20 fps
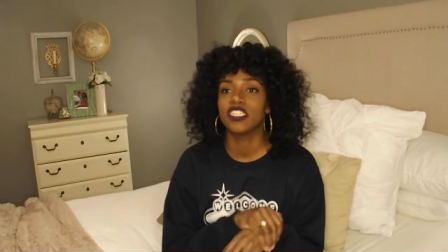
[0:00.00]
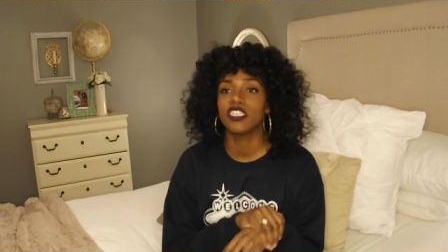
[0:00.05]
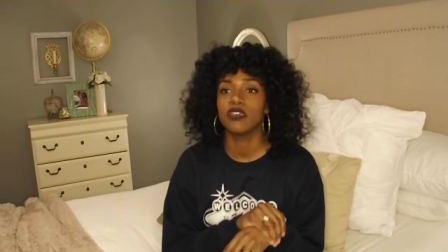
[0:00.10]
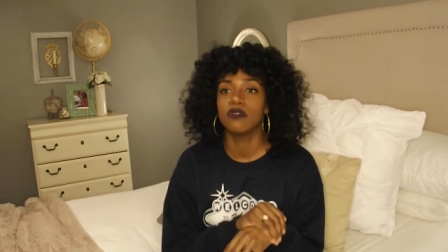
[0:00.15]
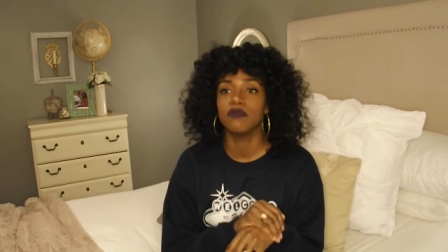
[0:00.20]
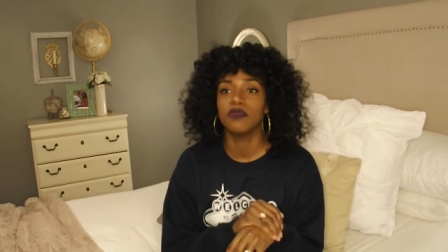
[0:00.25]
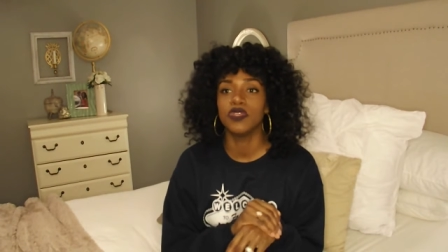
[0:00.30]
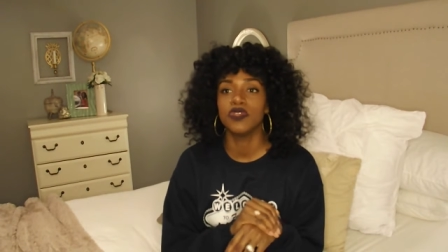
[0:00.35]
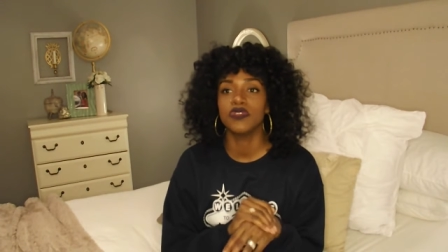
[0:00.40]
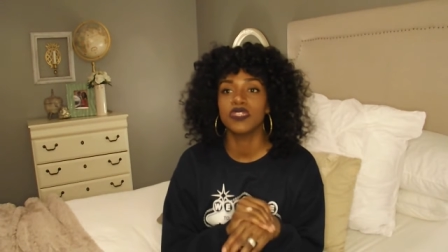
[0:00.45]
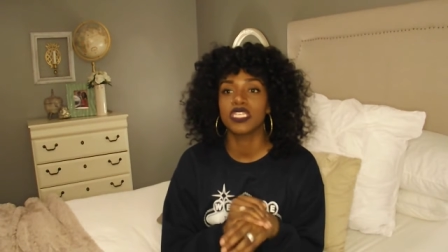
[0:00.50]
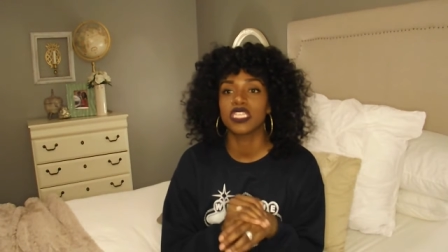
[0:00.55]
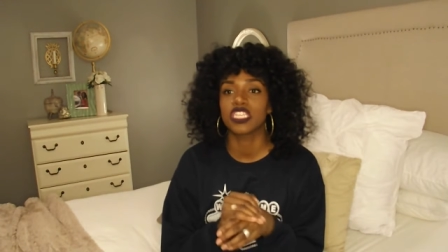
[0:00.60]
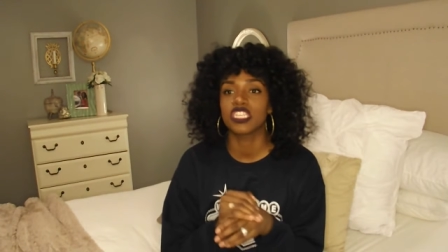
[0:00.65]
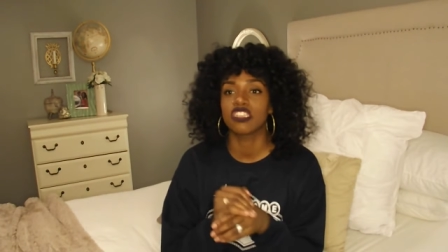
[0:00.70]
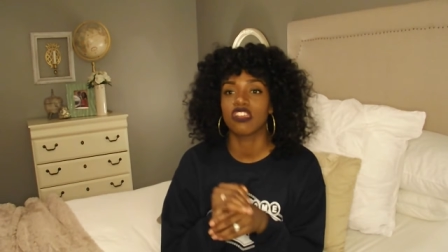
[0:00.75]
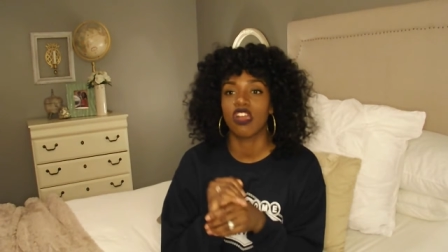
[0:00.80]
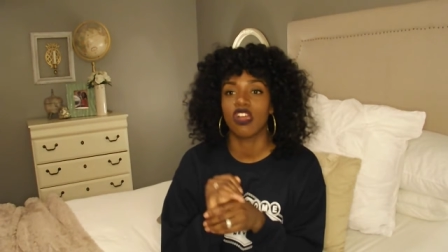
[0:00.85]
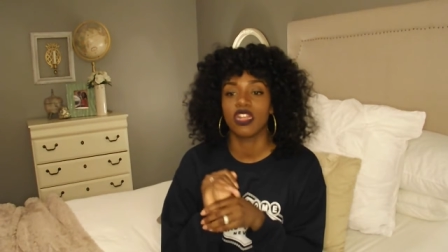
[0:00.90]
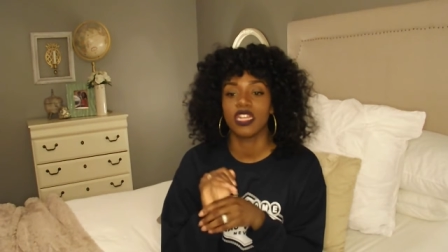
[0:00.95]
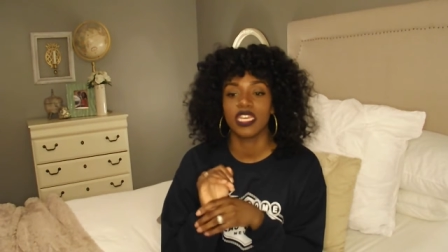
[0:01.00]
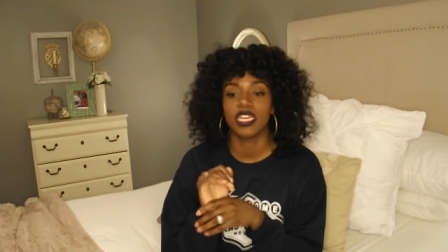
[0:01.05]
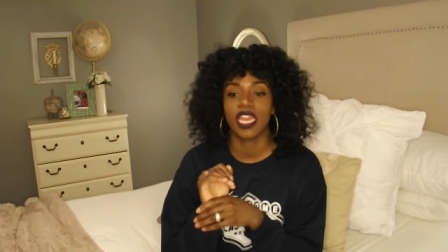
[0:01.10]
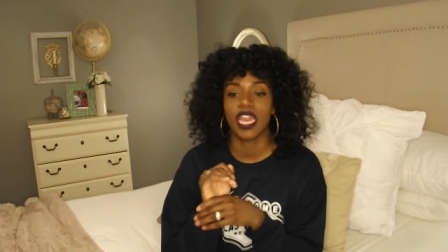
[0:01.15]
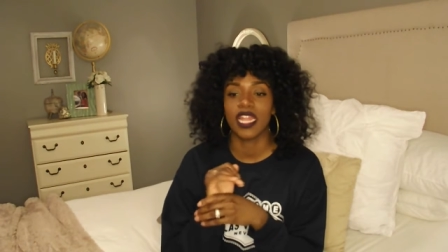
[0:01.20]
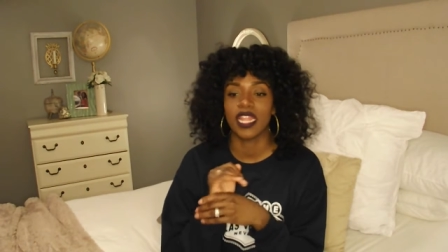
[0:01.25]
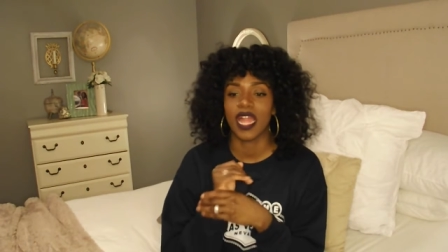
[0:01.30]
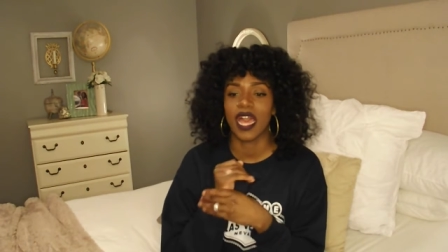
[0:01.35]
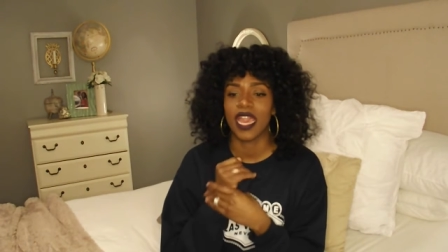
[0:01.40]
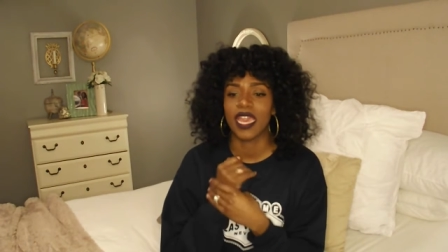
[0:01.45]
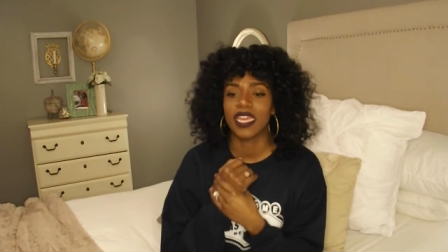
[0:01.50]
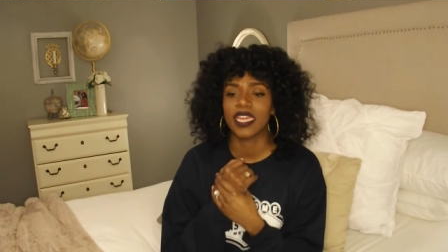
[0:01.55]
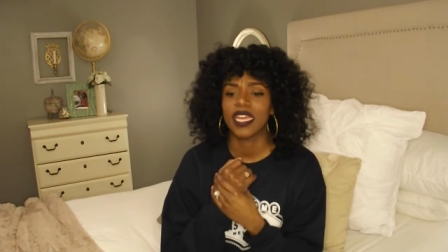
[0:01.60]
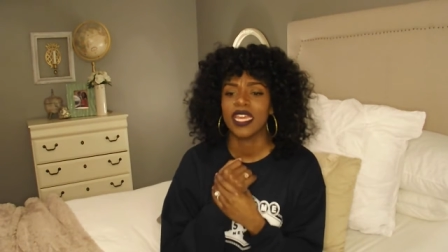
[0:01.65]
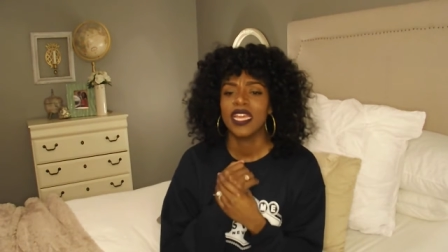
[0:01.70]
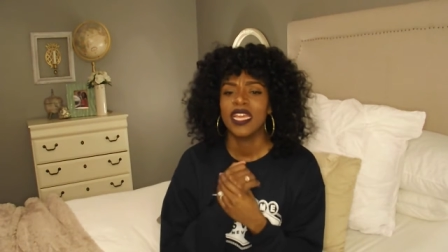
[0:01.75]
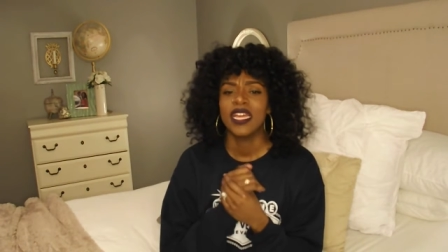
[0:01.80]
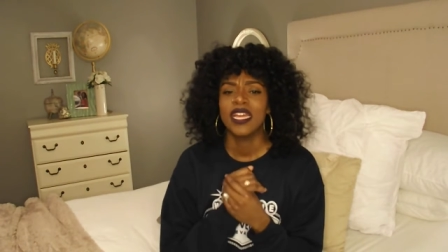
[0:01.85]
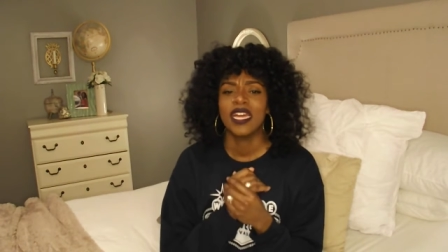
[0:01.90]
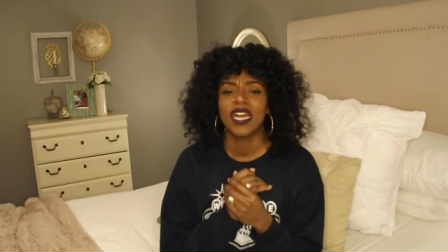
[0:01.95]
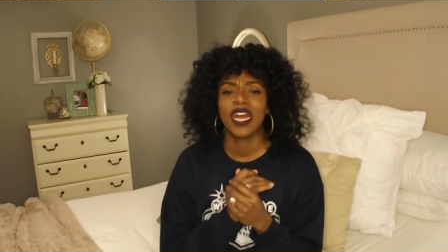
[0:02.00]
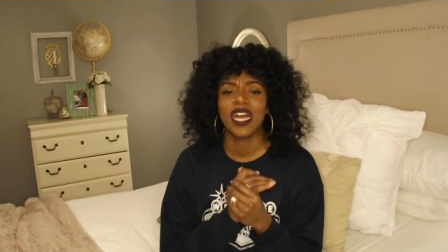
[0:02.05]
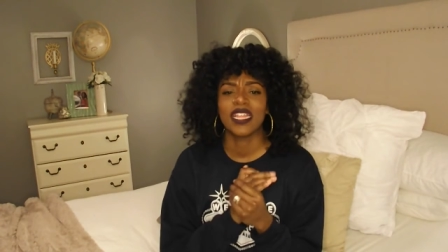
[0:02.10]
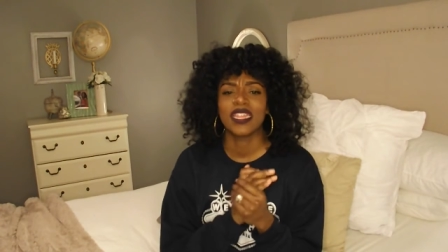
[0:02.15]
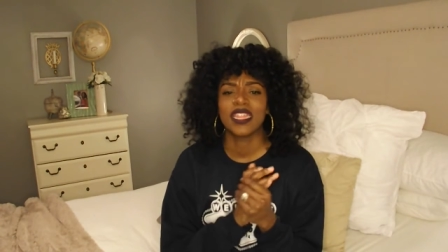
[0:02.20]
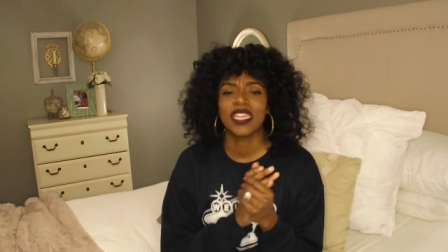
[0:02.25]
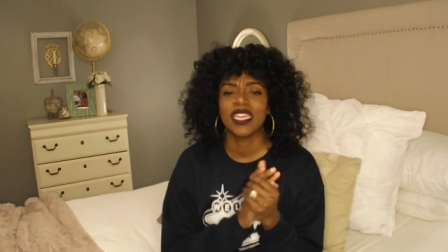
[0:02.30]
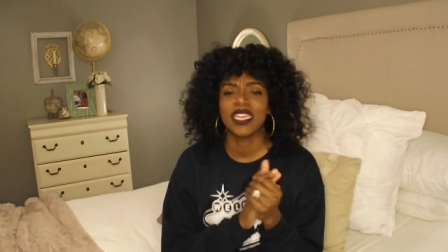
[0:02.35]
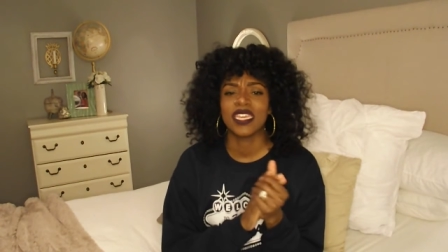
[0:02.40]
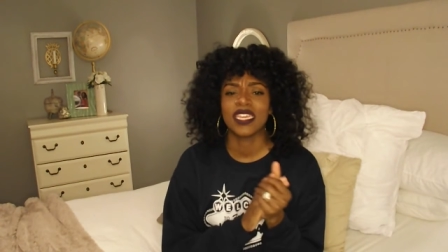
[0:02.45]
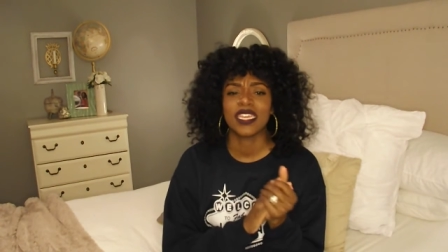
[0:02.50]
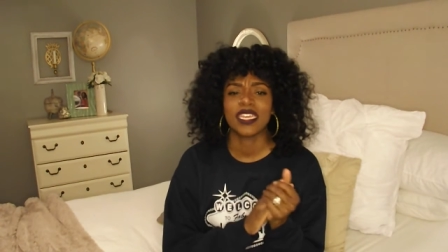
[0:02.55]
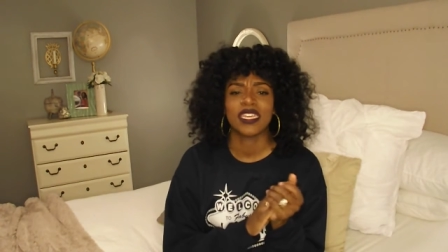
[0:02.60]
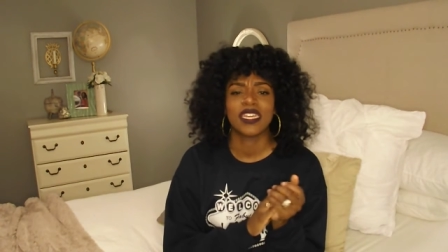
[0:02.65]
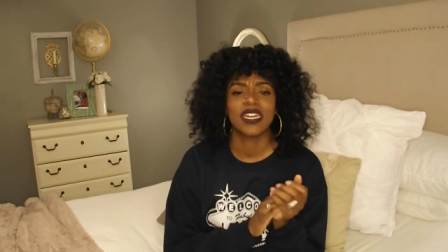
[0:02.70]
to music starting at like I think